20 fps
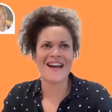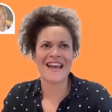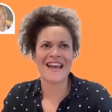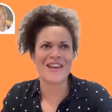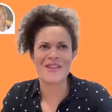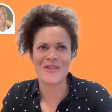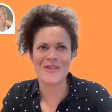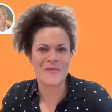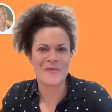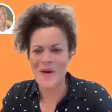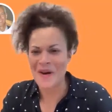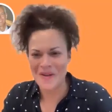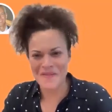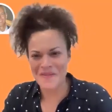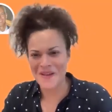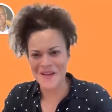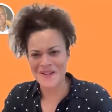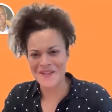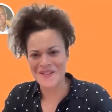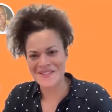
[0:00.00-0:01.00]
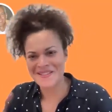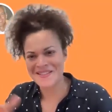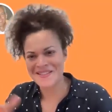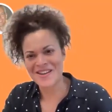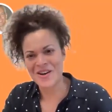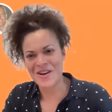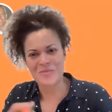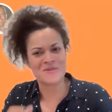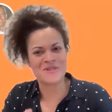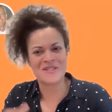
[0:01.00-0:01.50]
either one of
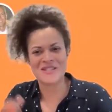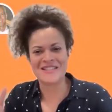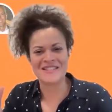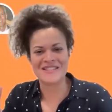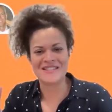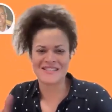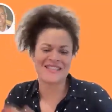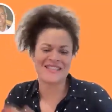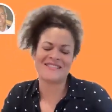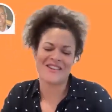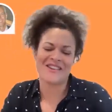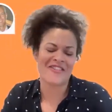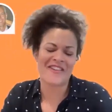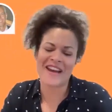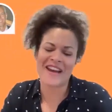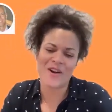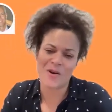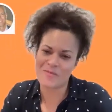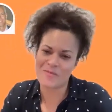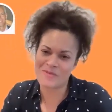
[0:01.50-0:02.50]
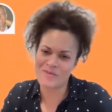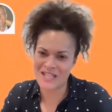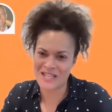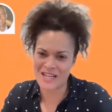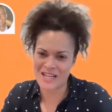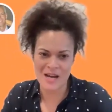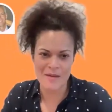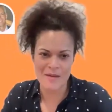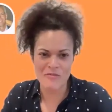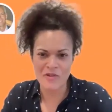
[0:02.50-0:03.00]
those options is a great option,
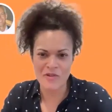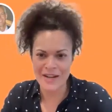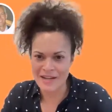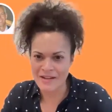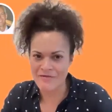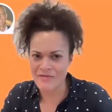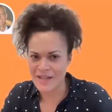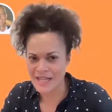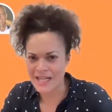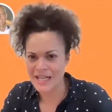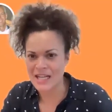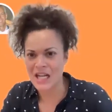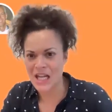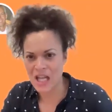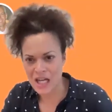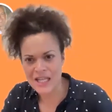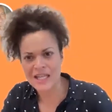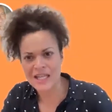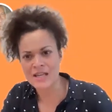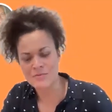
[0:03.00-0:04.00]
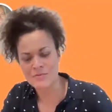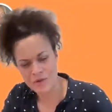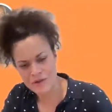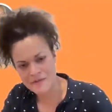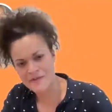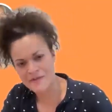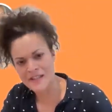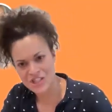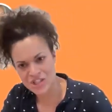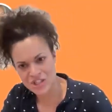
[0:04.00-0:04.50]
and I'm really, really lucky and
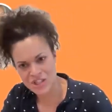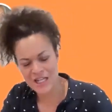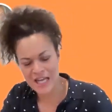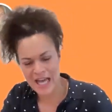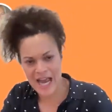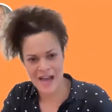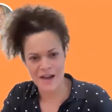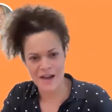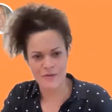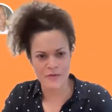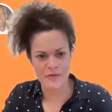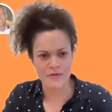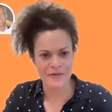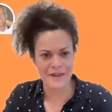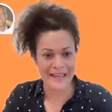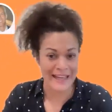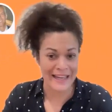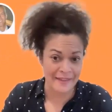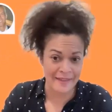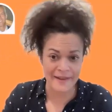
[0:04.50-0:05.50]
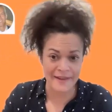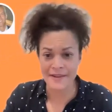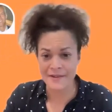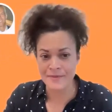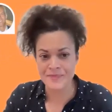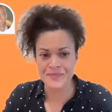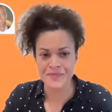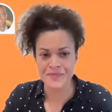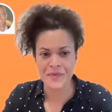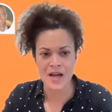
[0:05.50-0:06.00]
privileged to have
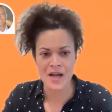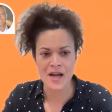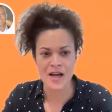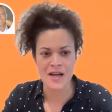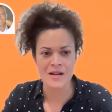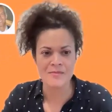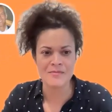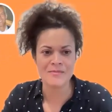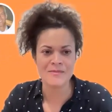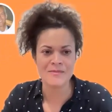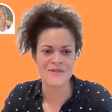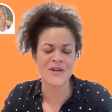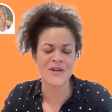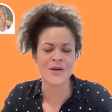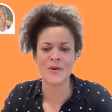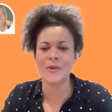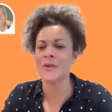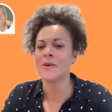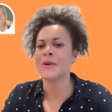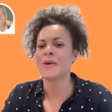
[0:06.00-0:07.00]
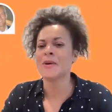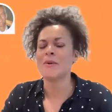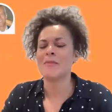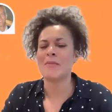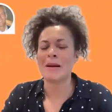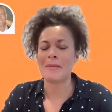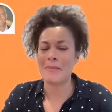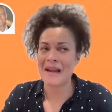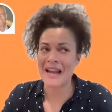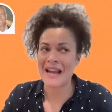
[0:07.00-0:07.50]
either. So
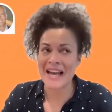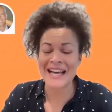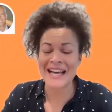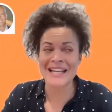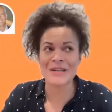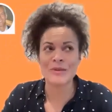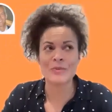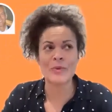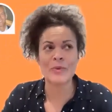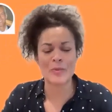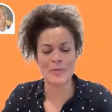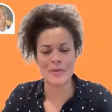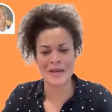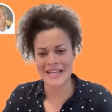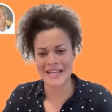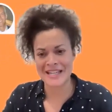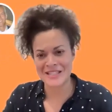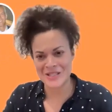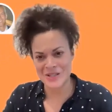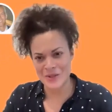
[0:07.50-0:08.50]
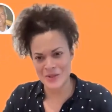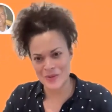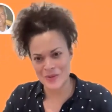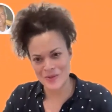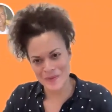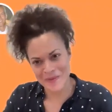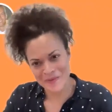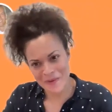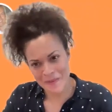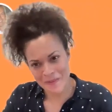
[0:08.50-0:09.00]
my plan will be
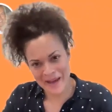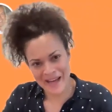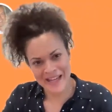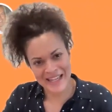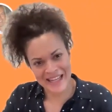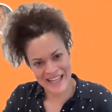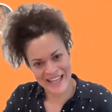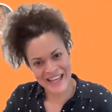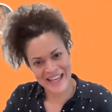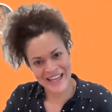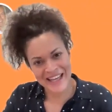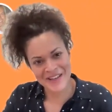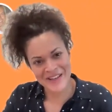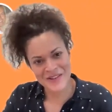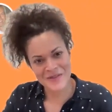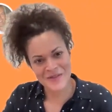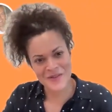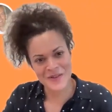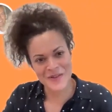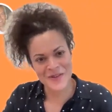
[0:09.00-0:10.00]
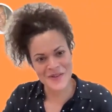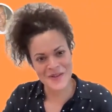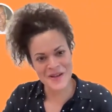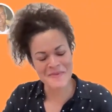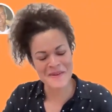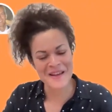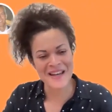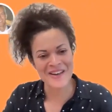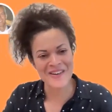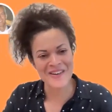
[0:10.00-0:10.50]
to remain here for
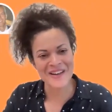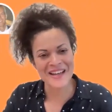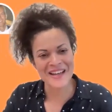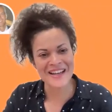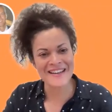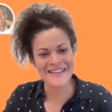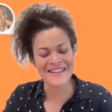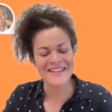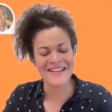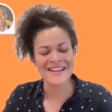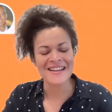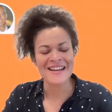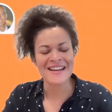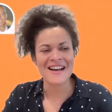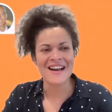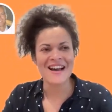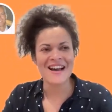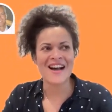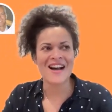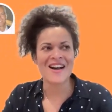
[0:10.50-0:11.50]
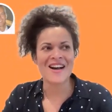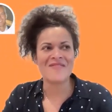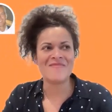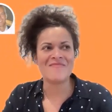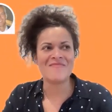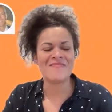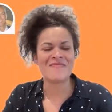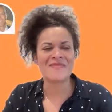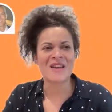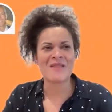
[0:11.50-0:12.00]
a bit longer,
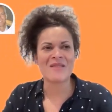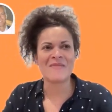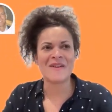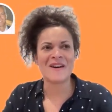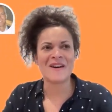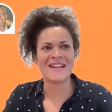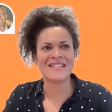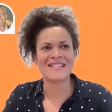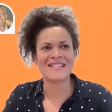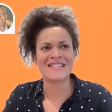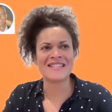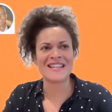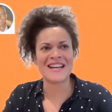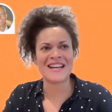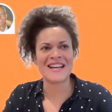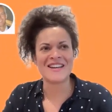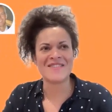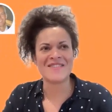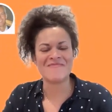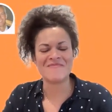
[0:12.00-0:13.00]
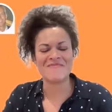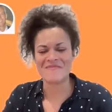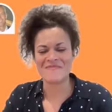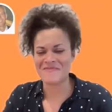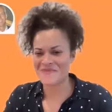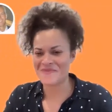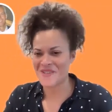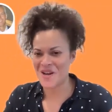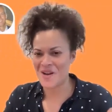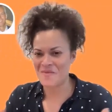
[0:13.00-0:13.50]
but
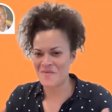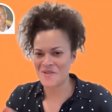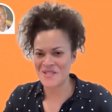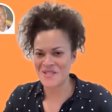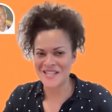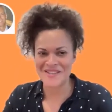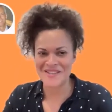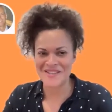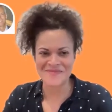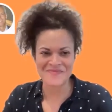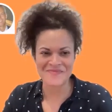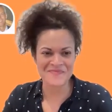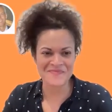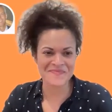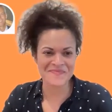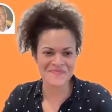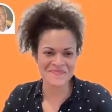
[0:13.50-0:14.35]
time will tell.